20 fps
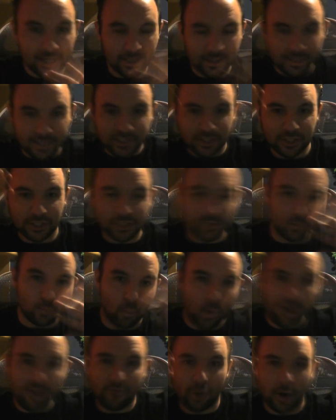Let's just
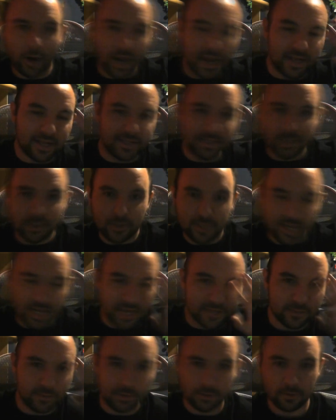wave our hands and
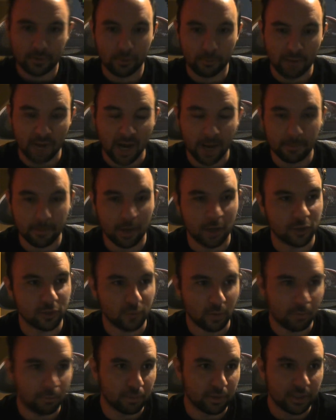dance with our little pom poms
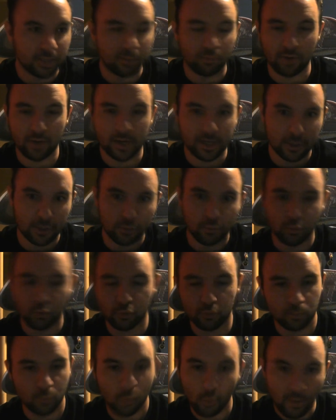while Billy Brake and
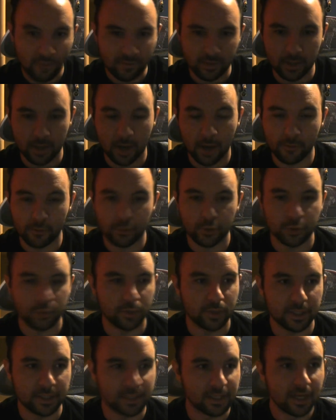whoever the other
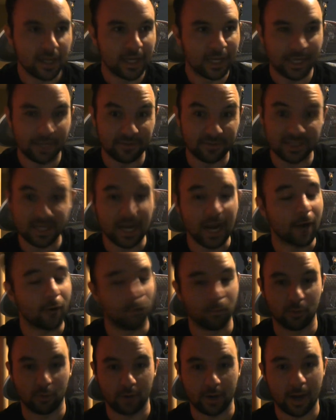dude is gives
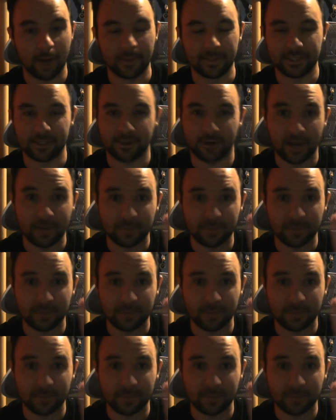terrible commentary.